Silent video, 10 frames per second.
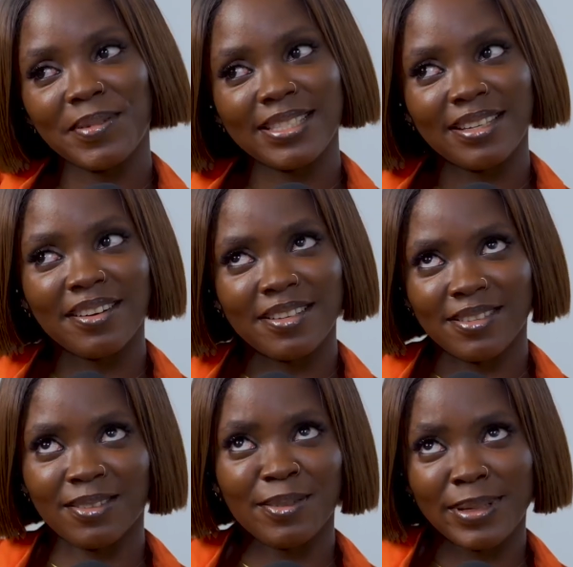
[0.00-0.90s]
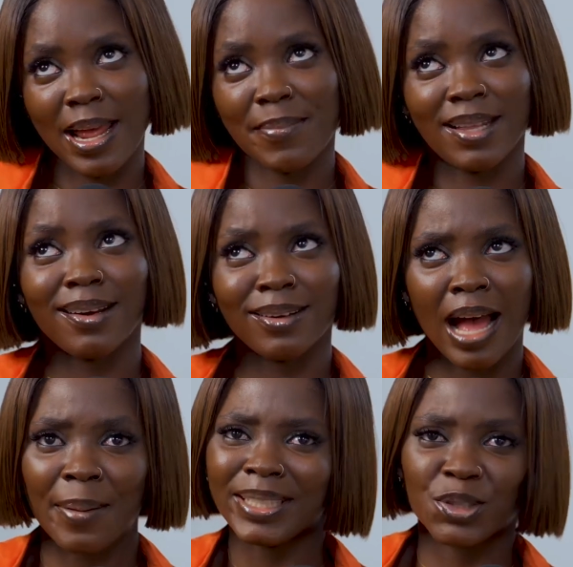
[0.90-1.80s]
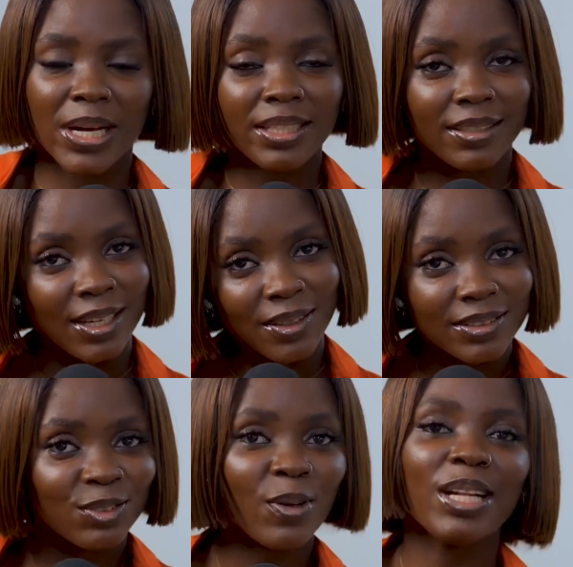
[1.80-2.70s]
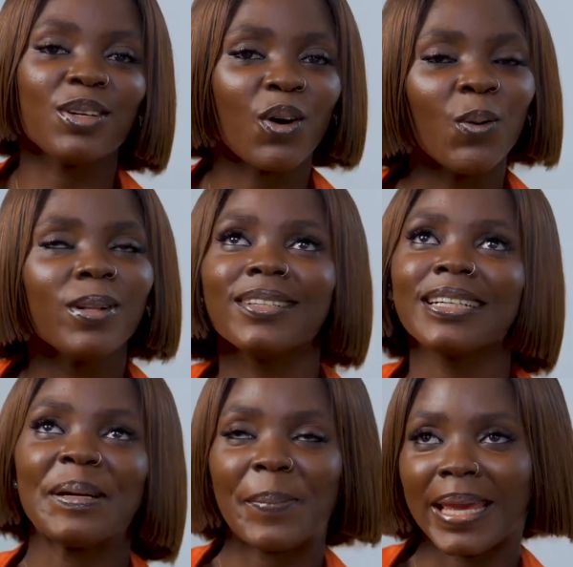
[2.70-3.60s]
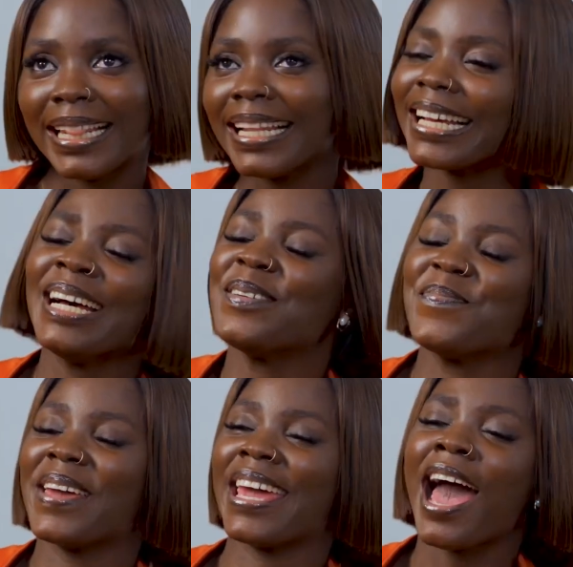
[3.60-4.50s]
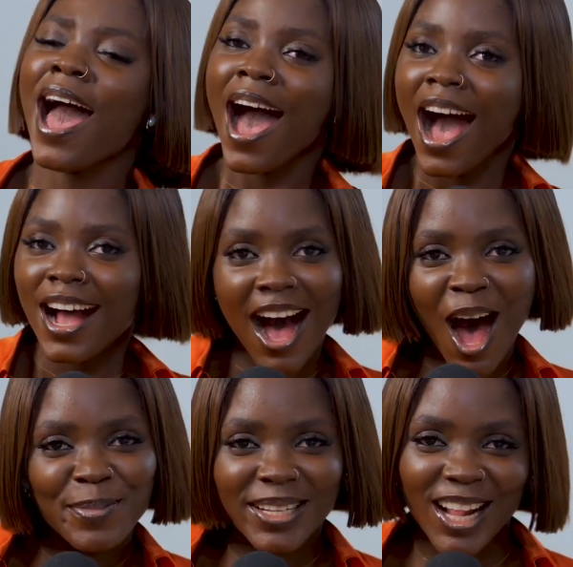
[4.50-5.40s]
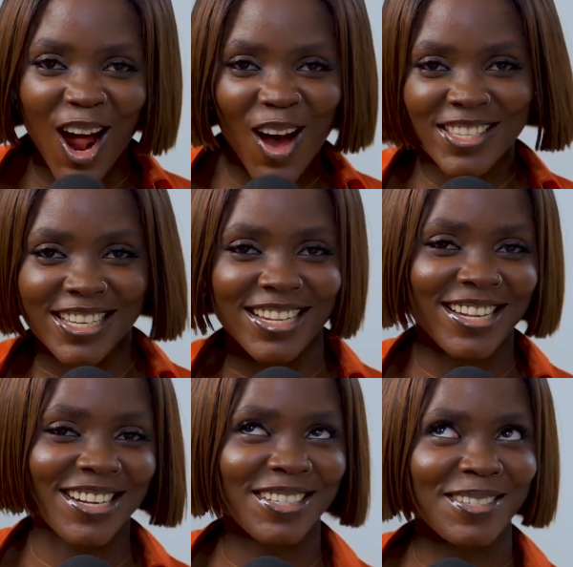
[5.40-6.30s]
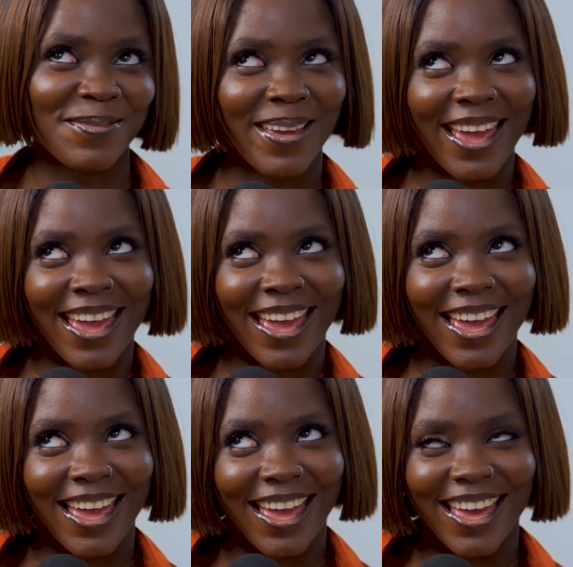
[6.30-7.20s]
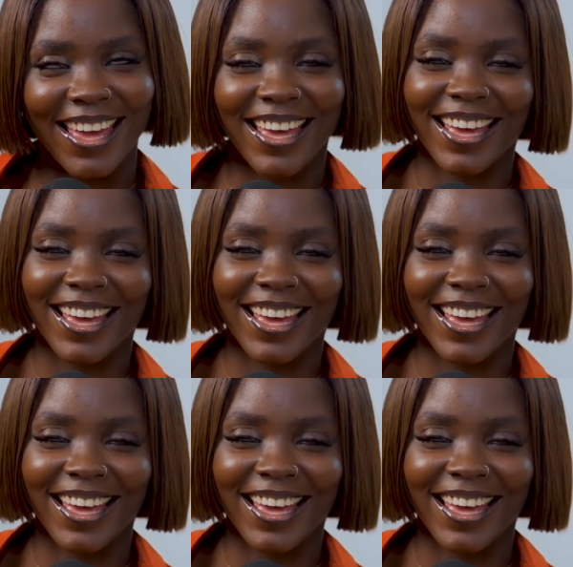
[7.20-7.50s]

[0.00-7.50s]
Sarah's old, but I'm not. I mean, do I look old? Look at me. Look at me. Come close and look at me.